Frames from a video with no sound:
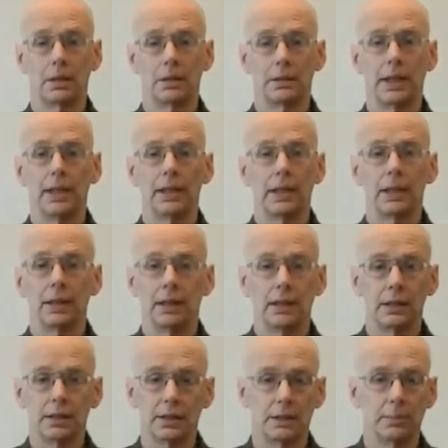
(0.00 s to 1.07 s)
taking
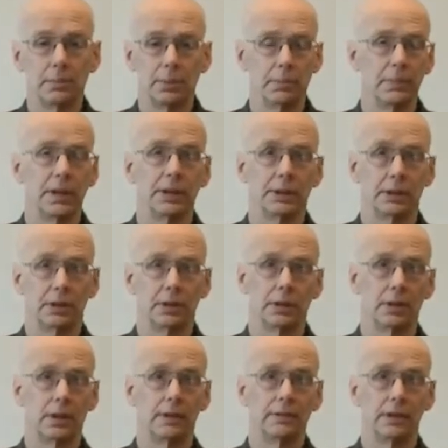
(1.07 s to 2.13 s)
these simple measures
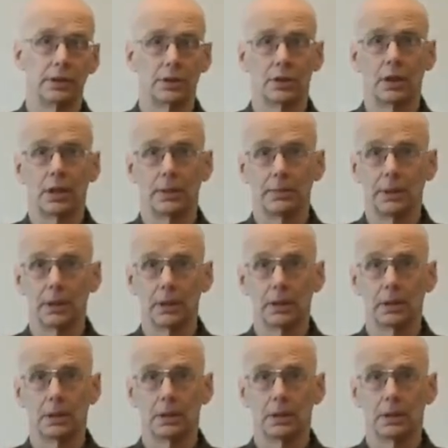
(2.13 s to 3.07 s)
that I've described here.